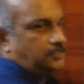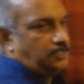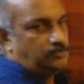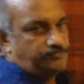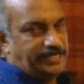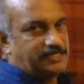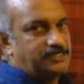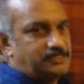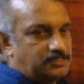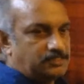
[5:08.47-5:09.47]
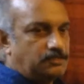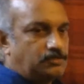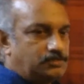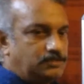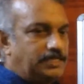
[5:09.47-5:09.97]
Now factorization
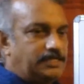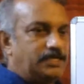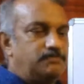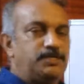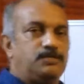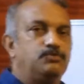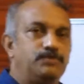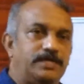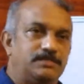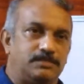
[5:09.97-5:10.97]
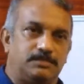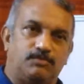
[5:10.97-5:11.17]
also there can be two cases.